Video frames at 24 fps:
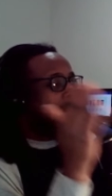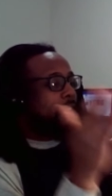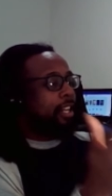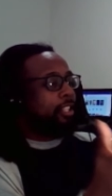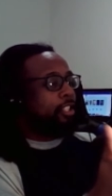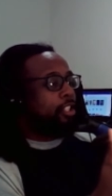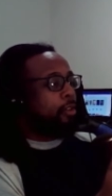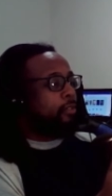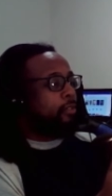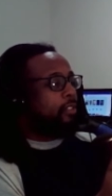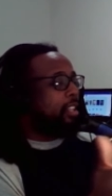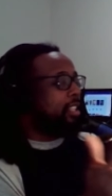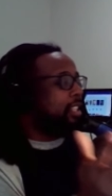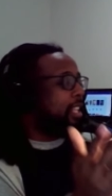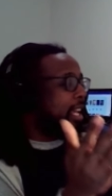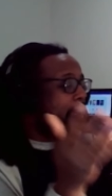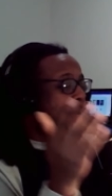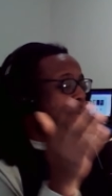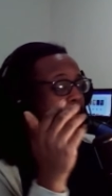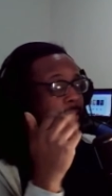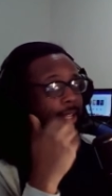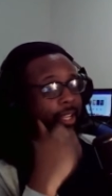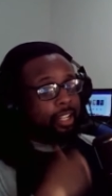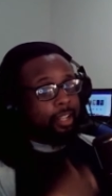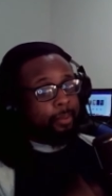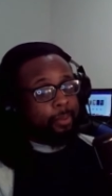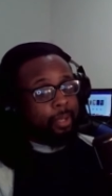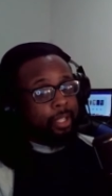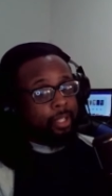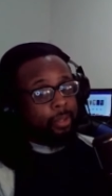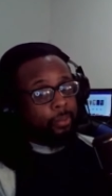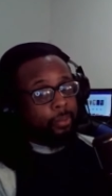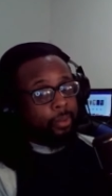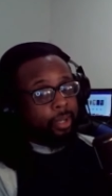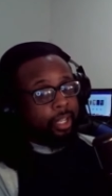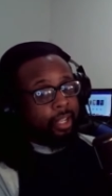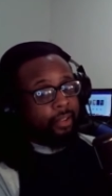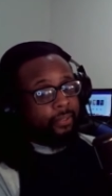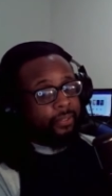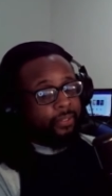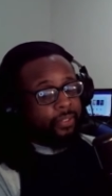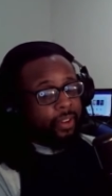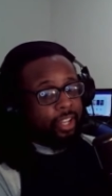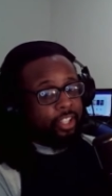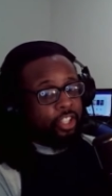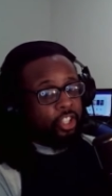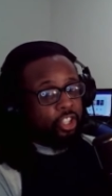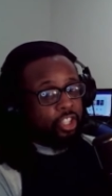of dope if it'd be the one that
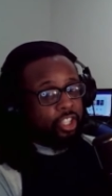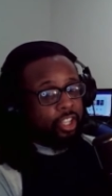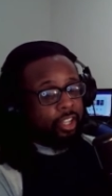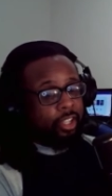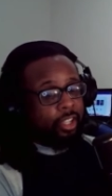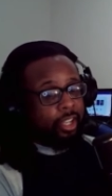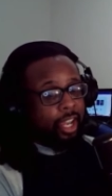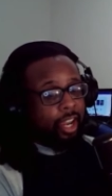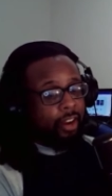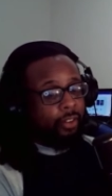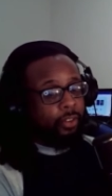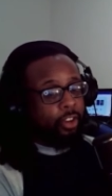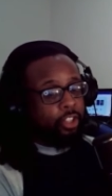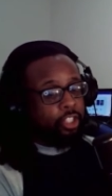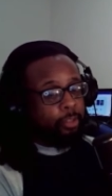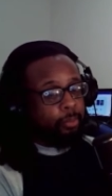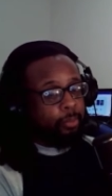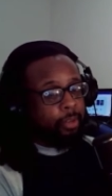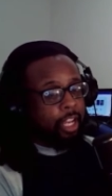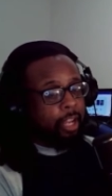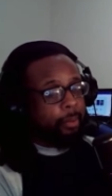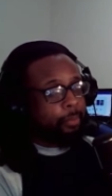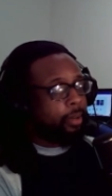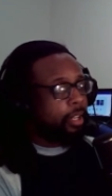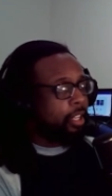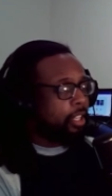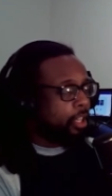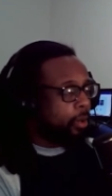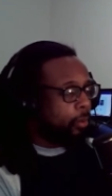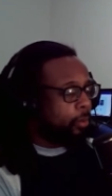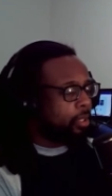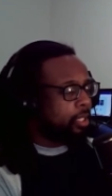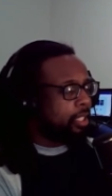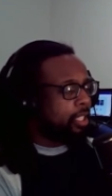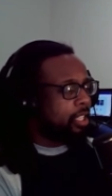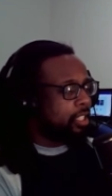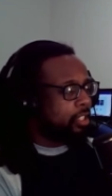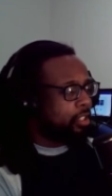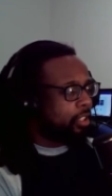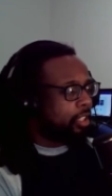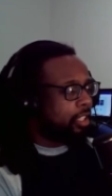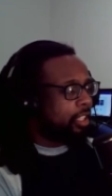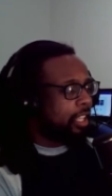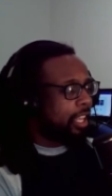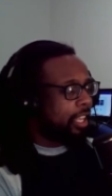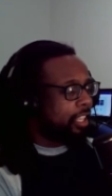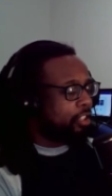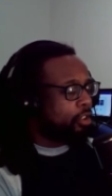face each other at WrestleMania. But you know it's
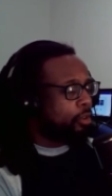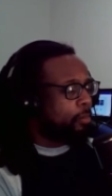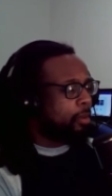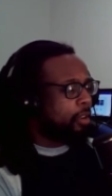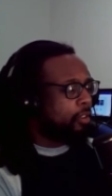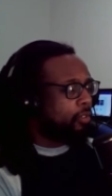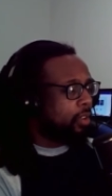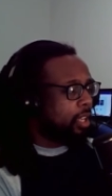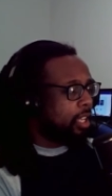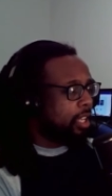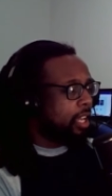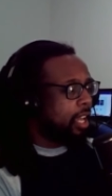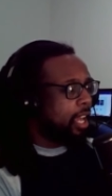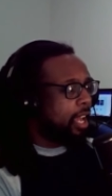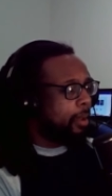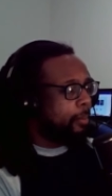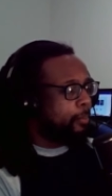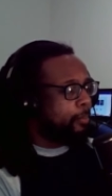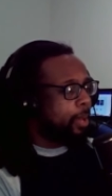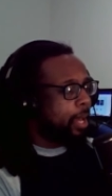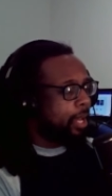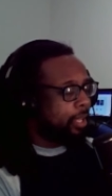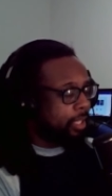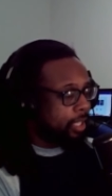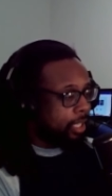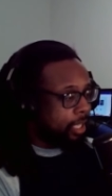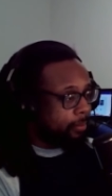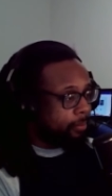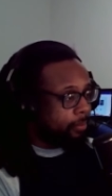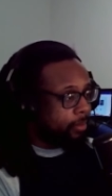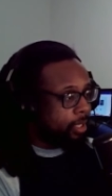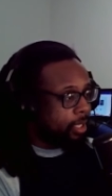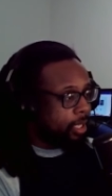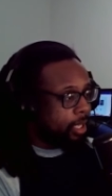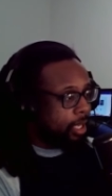looking like it's gonna be Rhea and Becky.